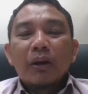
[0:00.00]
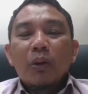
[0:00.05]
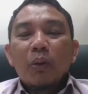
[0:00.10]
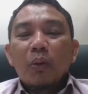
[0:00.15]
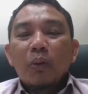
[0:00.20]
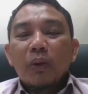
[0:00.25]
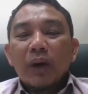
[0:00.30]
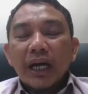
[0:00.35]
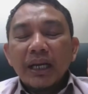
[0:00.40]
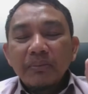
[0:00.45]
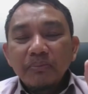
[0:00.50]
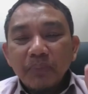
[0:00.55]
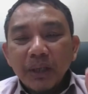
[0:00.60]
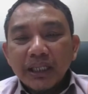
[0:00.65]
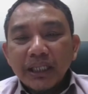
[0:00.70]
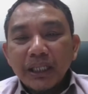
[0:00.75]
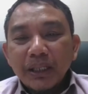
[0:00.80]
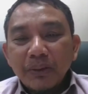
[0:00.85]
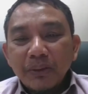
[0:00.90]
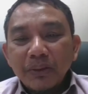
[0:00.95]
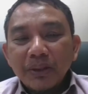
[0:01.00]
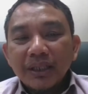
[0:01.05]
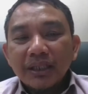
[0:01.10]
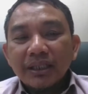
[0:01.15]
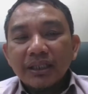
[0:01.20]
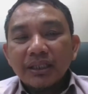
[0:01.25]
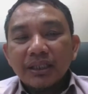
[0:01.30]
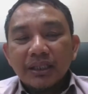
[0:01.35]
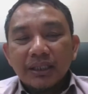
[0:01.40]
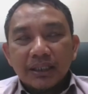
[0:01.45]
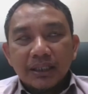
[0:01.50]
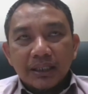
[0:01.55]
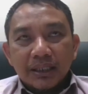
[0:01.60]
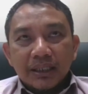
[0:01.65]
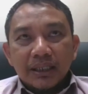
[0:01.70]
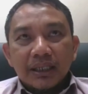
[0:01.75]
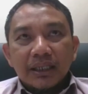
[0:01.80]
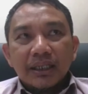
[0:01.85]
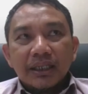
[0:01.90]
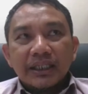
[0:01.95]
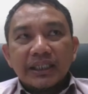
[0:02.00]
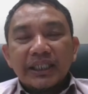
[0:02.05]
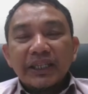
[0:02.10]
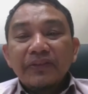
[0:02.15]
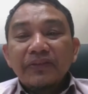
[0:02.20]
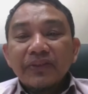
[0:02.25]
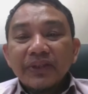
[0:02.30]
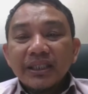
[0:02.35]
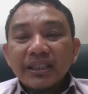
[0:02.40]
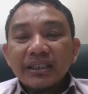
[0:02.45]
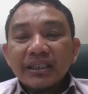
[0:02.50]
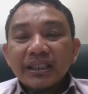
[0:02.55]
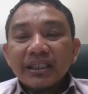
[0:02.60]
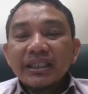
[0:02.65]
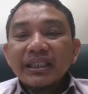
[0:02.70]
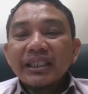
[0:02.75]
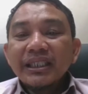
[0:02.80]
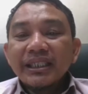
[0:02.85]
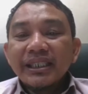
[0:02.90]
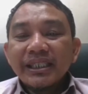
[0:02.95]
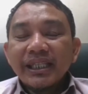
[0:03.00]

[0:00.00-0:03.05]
One particular differences is